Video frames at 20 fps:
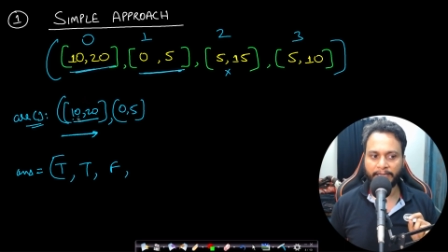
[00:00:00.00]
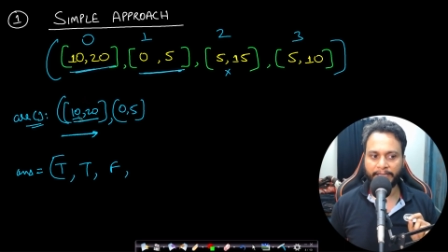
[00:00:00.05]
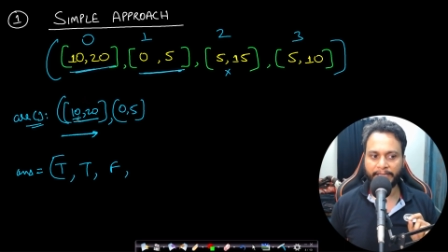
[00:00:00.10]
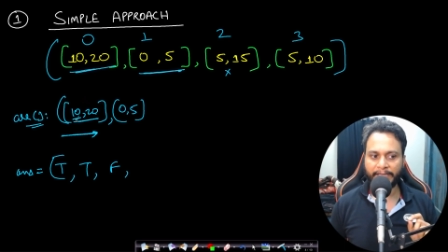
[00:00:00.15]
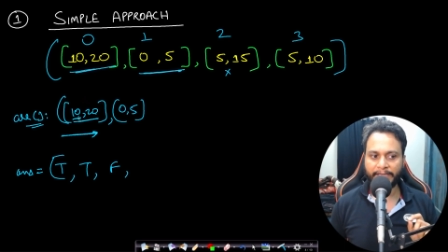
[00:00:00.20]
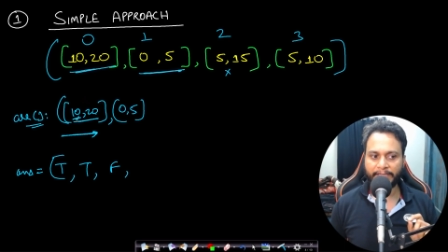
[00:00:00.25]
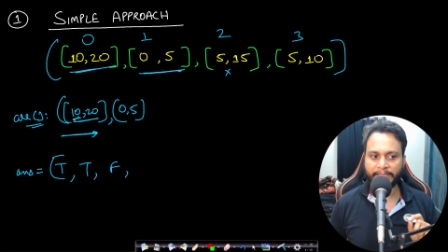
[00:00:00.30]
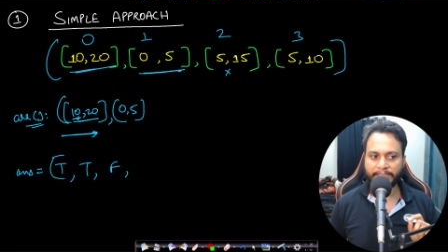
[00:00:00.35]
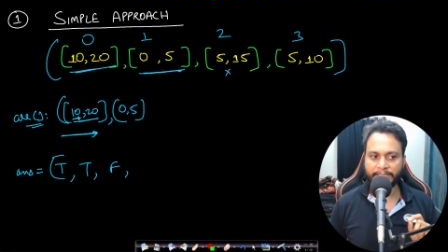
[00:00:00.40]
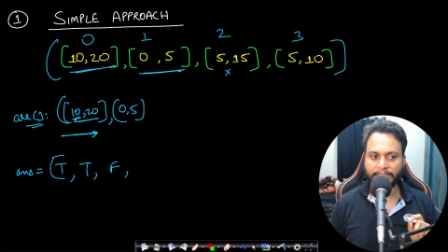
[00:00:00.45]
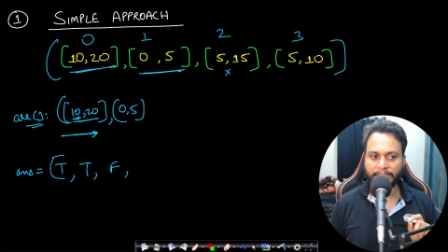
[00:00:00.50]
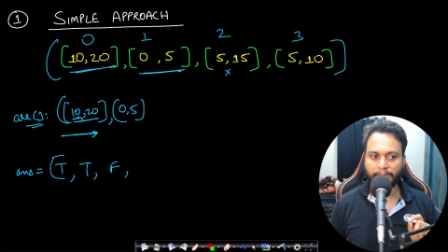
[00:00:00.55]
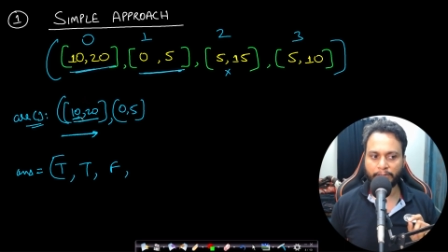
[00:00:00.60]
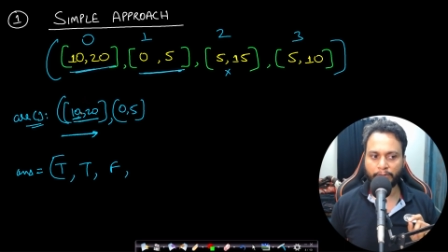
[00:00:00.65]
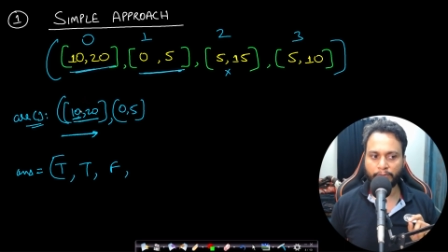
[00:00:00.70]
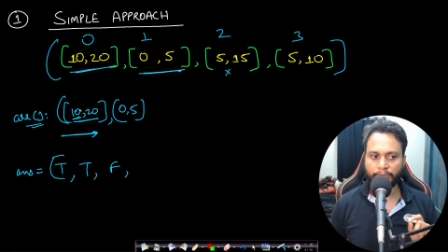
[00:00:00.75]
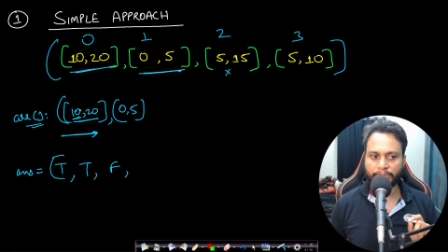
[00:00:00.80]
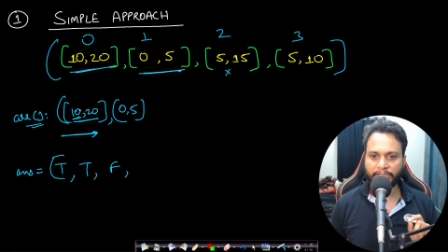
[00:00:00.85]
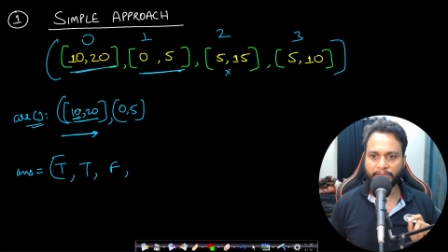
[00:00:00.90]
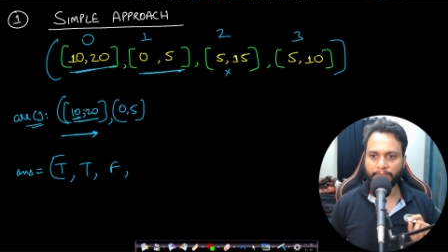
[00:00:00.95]
10 is
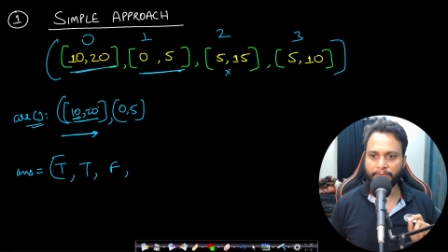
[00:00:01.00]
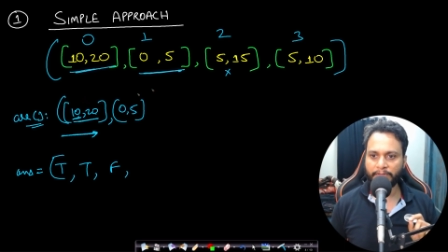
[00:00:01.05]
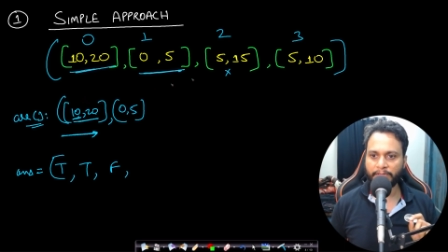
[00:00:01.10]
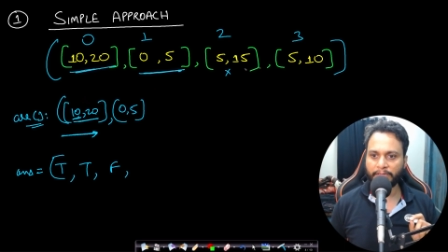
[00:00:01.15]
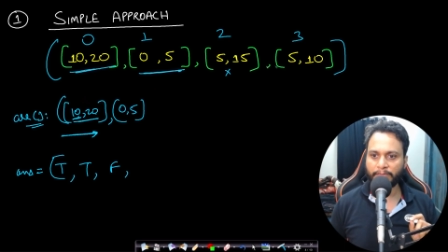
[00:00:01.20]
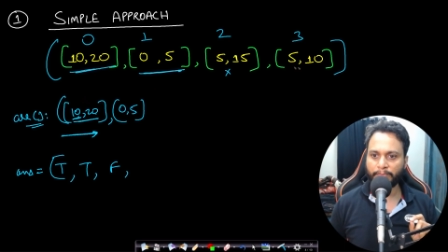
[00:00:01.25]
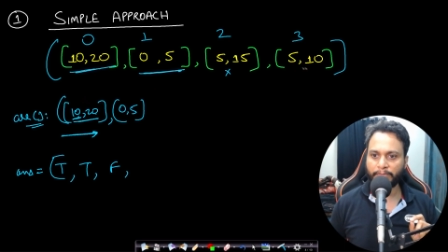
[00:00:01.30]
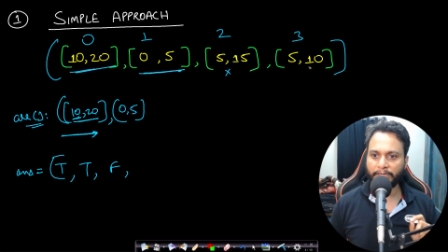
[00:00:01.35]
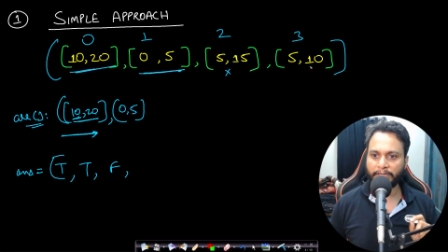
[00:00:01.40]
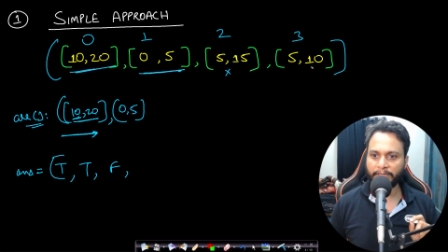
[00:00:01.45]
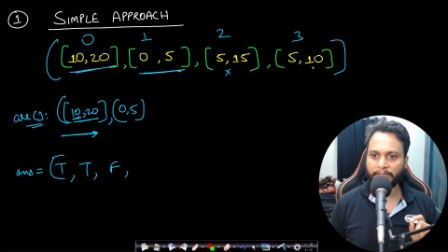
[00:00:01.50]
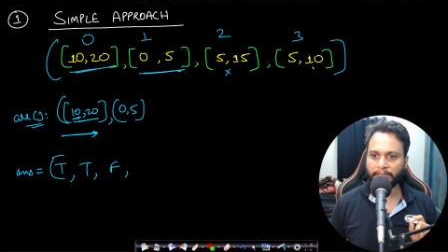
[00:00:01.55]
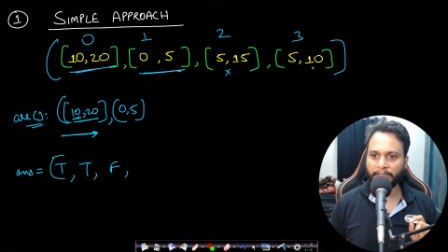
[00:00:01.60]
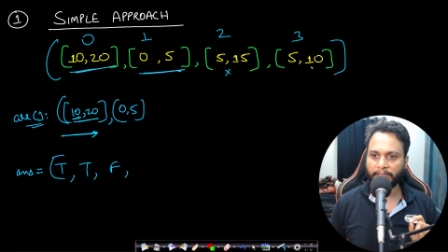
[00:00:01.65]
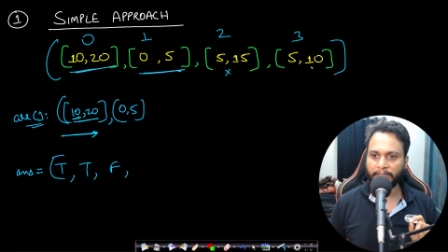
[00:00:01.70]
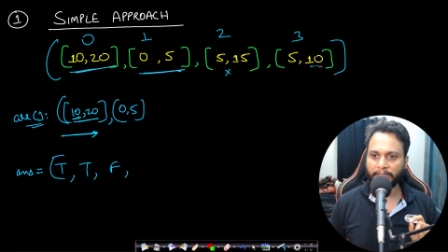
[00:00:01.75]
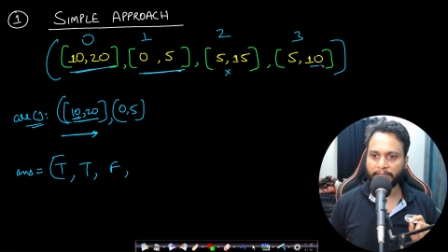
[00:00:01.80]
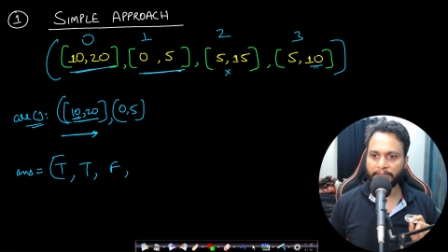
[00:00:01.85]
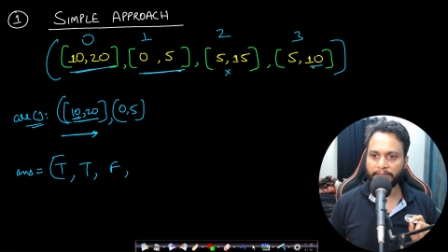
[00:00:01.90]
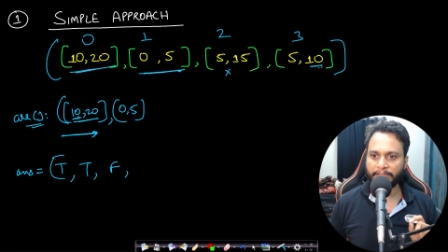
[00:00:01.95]
inclusive here but
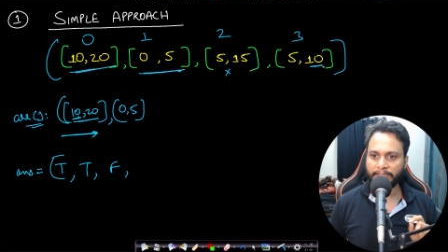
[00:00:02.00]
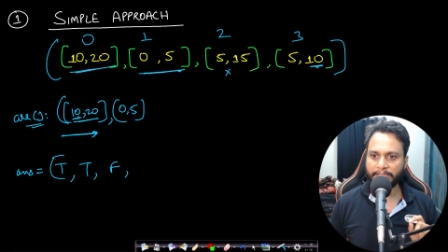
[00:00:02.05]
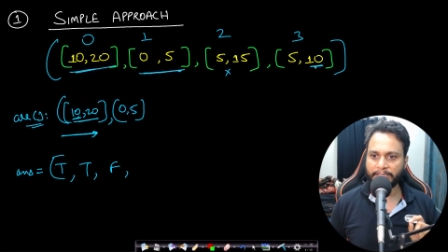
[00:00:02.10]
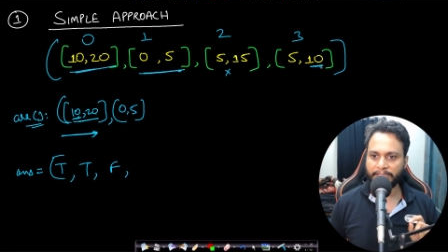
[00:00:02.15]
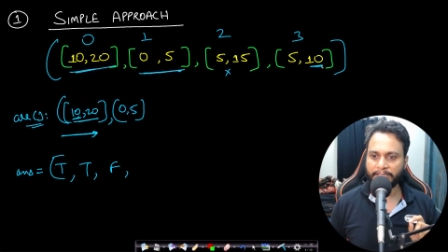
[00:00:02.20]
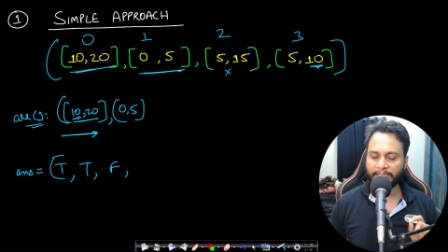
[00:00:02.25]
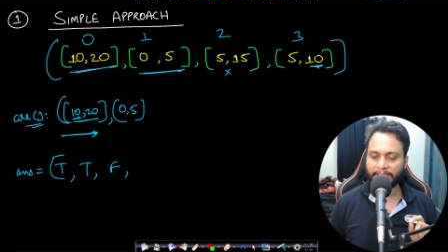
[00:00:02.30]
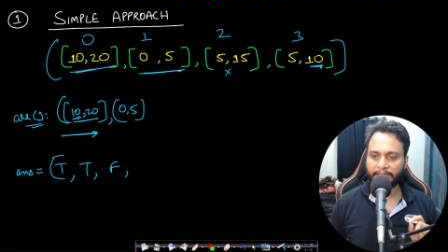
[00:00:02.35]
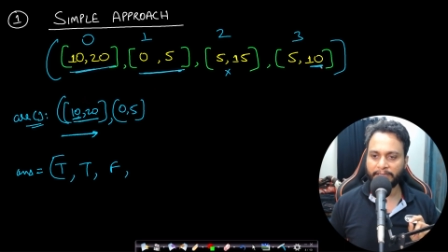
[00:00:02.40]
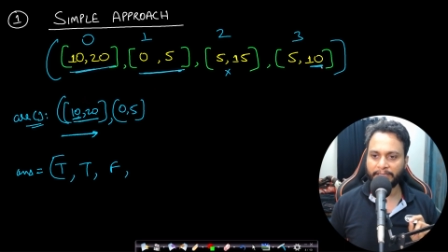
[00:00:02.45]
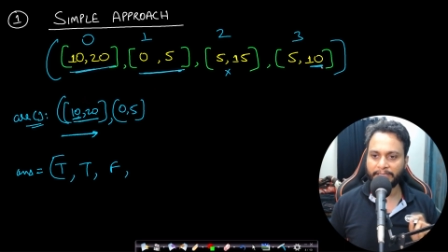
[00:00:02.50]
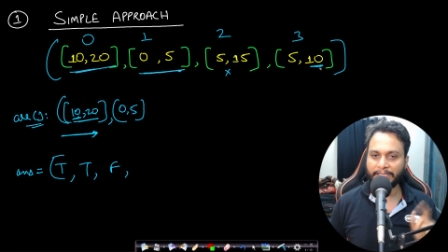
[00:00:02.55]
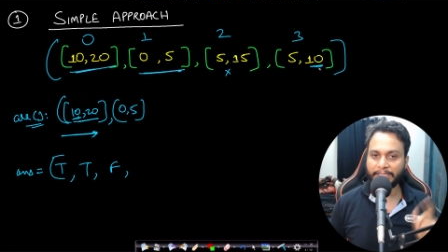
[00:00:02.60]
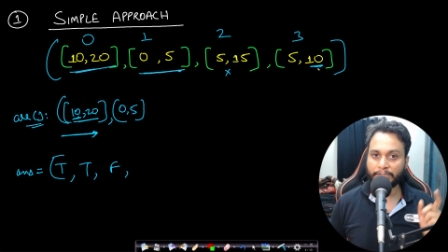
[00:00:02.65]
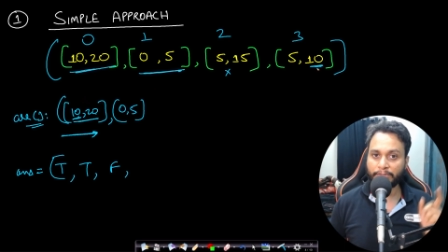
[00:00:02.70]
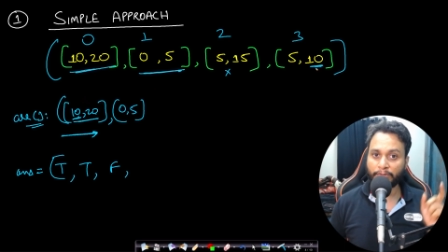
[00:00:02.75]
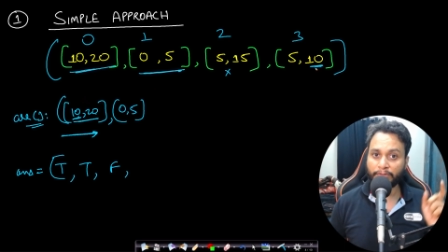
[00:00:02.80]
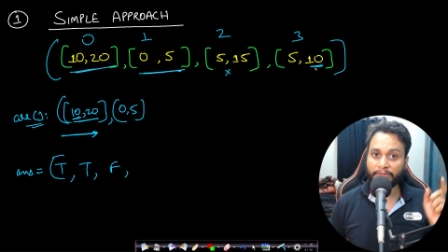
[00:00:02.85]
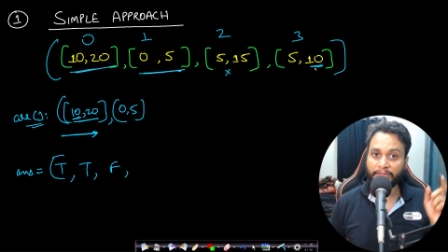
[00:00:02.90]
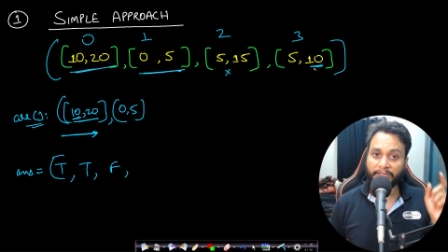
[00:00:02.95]
this 10
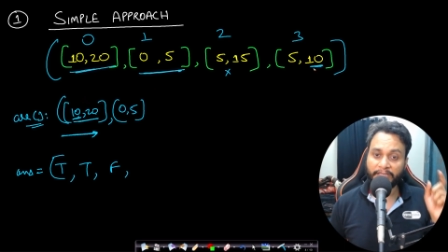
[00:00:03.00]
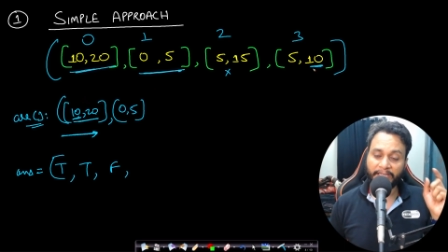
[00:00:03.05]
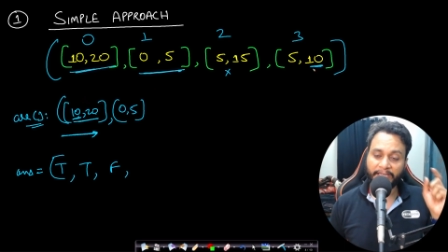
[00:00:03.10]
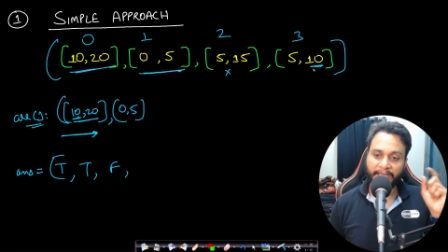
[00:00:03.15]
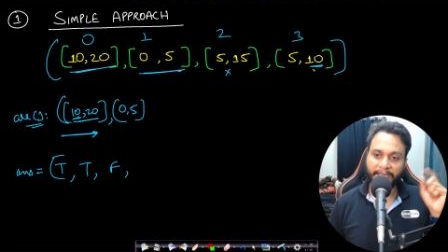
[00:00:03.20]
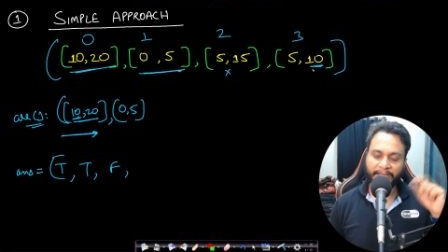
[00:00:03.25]
is on the